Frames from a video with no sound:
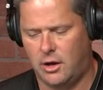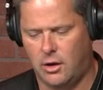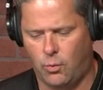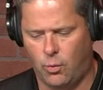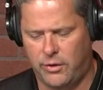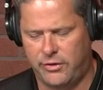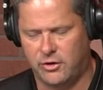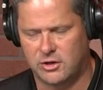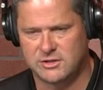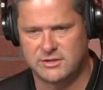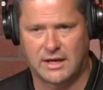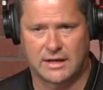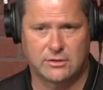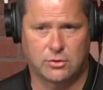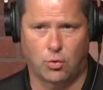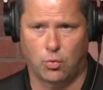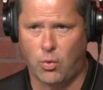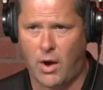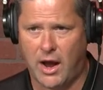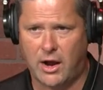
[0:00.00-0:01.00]
whether it's like
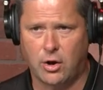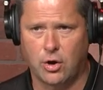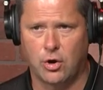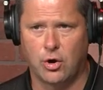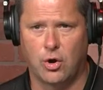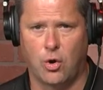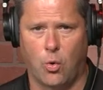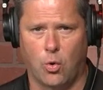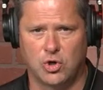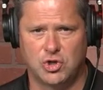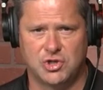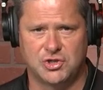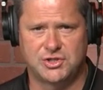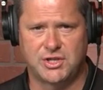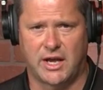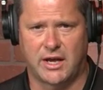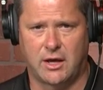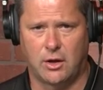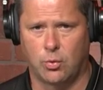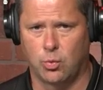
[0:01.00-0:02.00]
the record or just
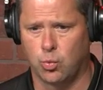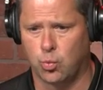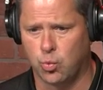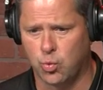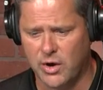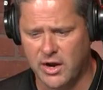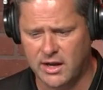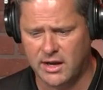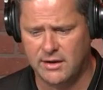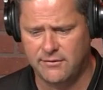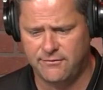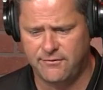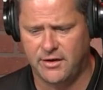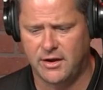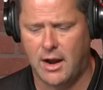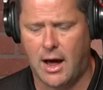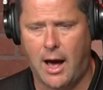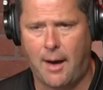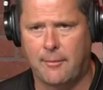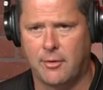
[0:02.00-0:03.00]
like a really
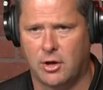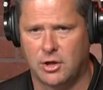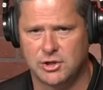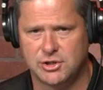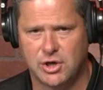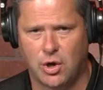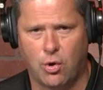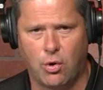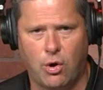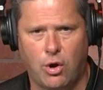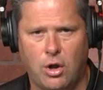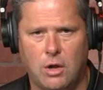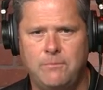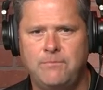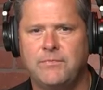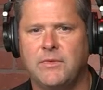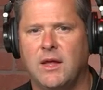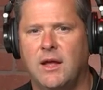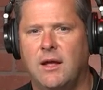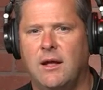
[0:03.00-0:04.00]
phenomenal total,
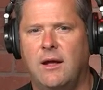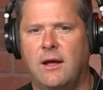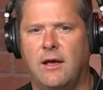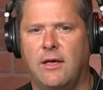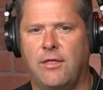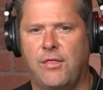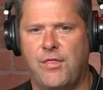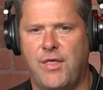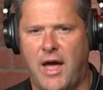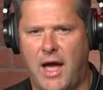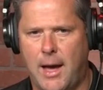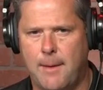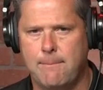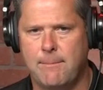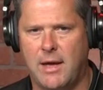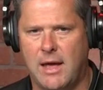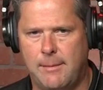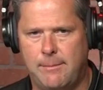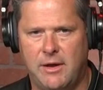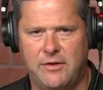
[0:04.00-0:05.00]
that
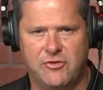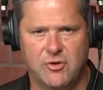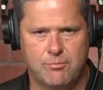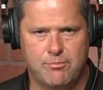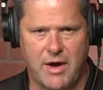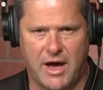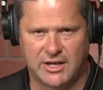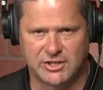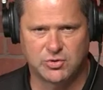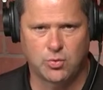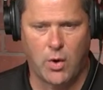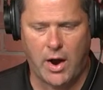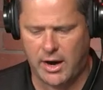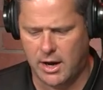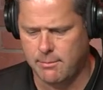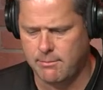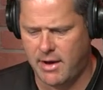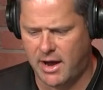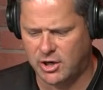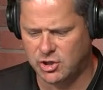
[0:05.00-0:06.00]
may be the best way
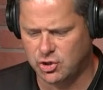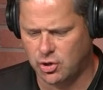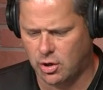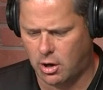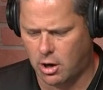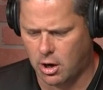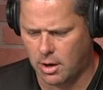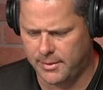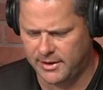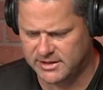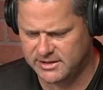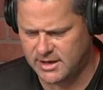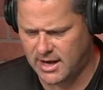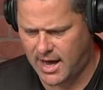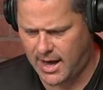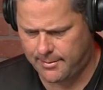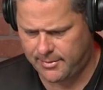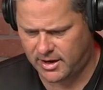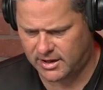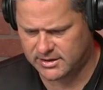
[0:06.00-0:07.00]
to measure Kirby's
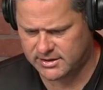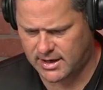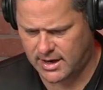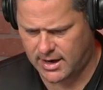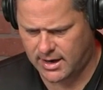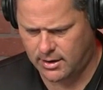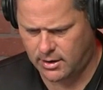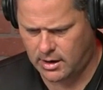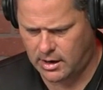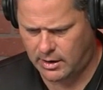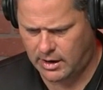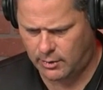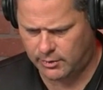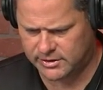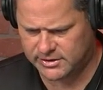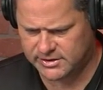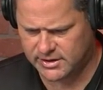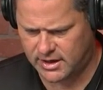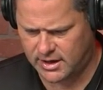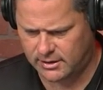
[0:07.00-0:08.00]
dominance, I
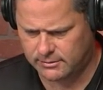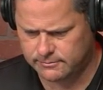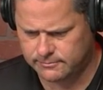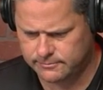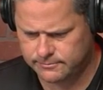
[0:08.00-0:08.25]
would say.